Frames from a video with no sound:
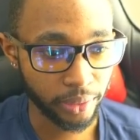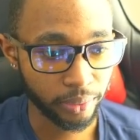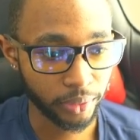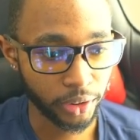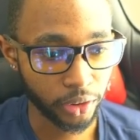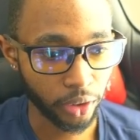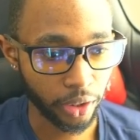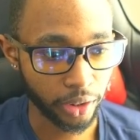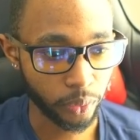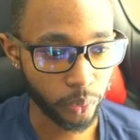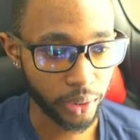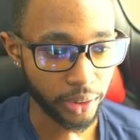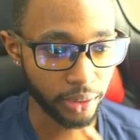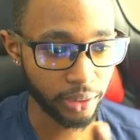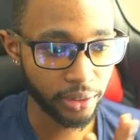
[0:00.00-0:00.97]
starting
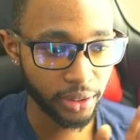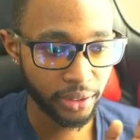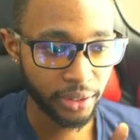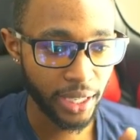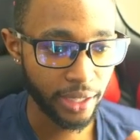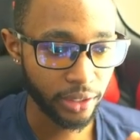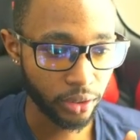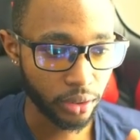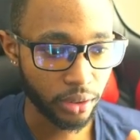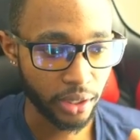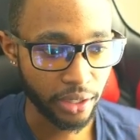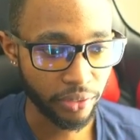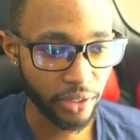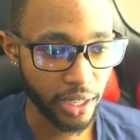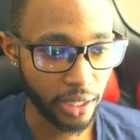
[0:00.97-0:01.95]
with the technical
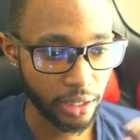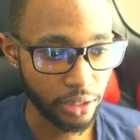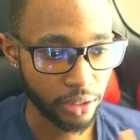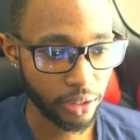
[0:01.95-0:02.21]
advantage